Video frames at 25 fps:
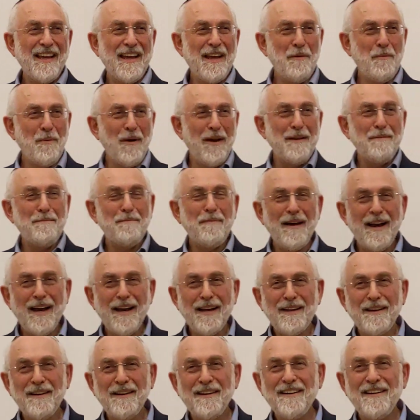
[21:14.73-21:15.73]
He went
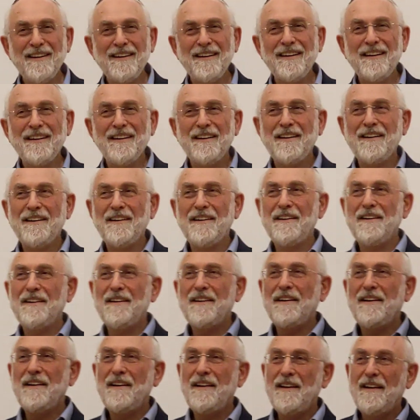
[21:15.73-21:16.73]
back,
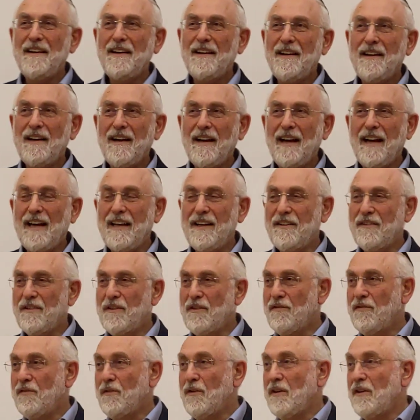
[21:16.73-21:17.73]
and
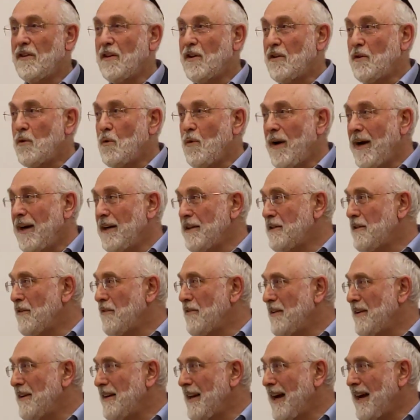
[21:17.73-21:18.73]
quiet
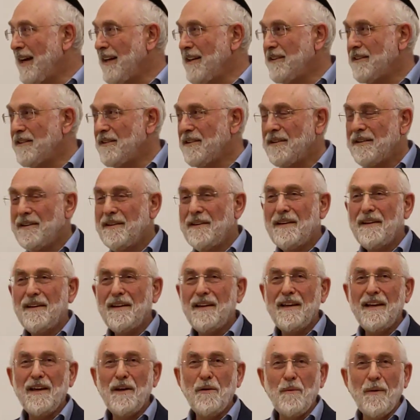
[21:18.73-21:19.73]
of the night,
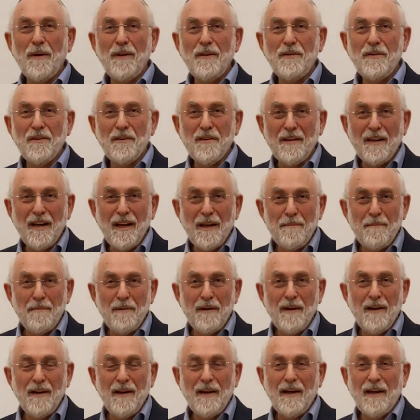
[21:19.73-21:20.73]
he went to the
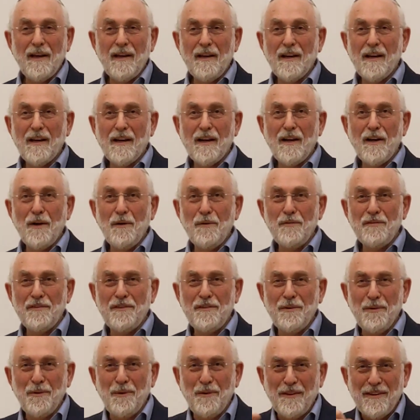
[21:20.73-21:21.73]
neighbor,
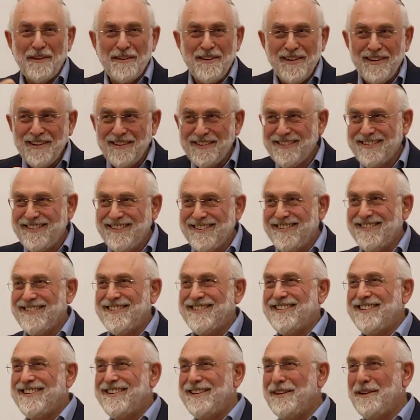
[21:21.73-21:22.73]
closed all the
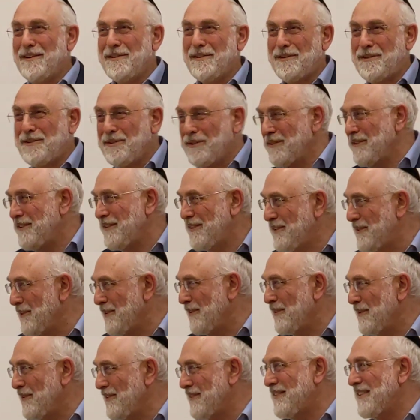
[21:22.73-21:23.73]
curtains, locked all the
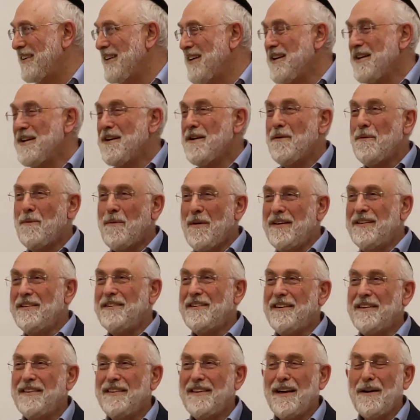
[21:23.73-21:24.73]
doors, went
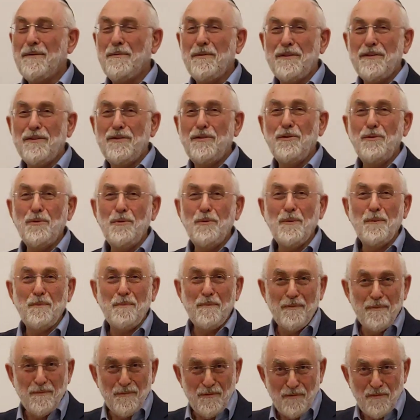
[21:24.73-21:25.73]
in there with two
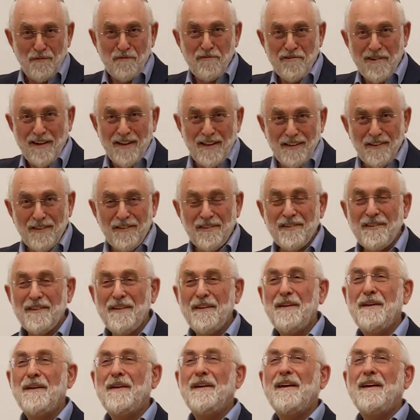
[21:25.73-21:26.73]
friends,
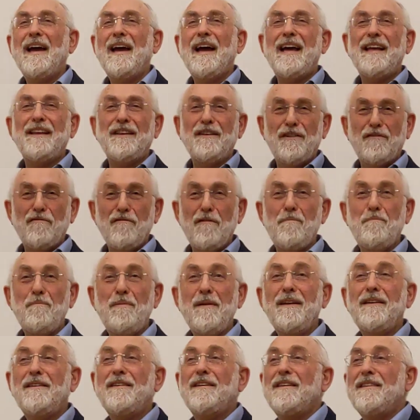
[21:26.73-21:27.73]
and
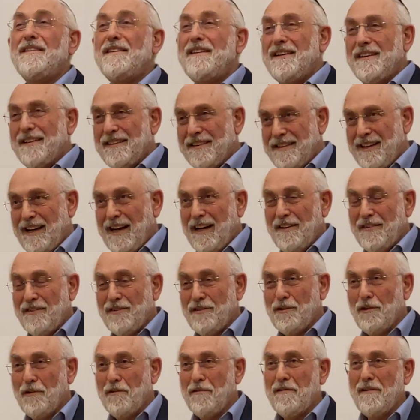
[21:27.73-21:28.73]
repeated the entire
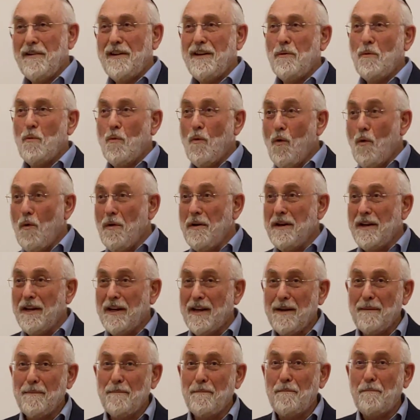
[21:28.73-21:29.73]
story, warning
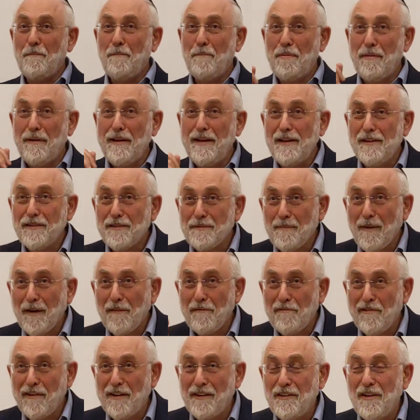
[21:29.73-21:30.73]
him, please, my
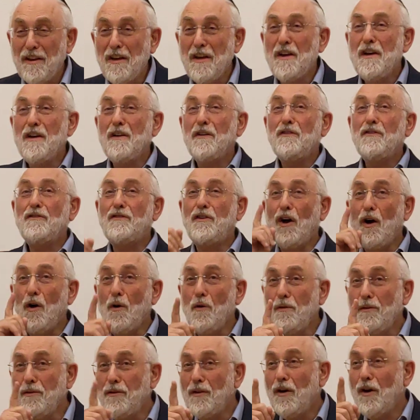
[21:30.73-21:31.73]
friend,
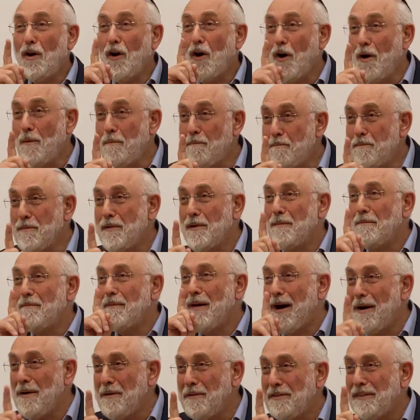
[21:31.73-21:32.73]
don't open your
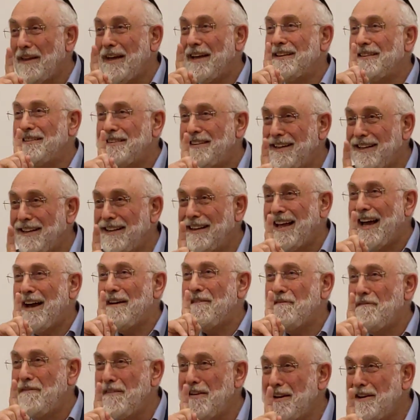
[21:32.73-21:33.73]
mouth until
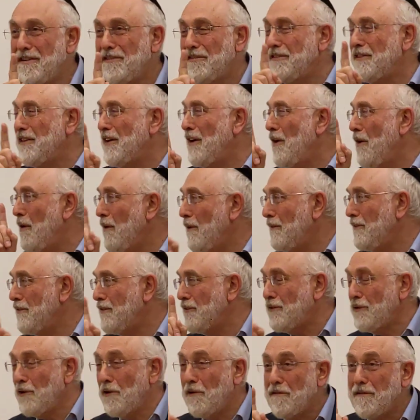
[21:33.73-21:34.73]
I finish the whole
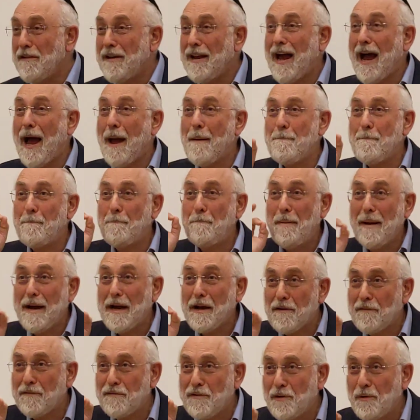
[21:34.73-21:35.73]
story. I
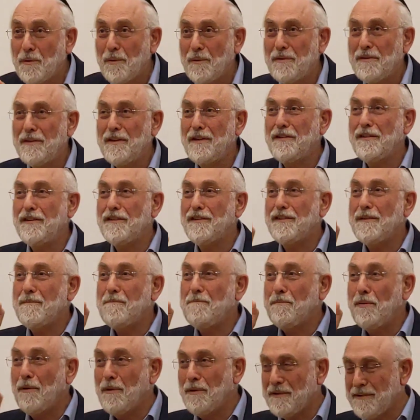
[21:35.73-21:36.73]
beg of you, this is
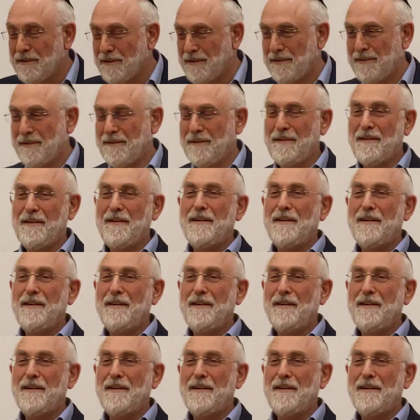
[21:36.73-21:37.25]
important.